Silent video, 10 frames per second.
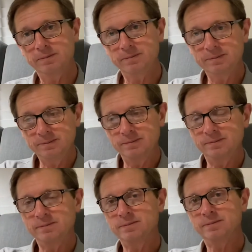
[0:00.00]

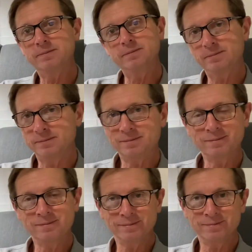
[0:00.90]

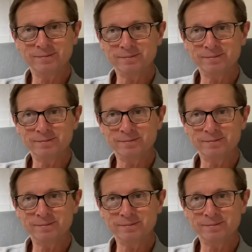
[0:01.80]
[no speech]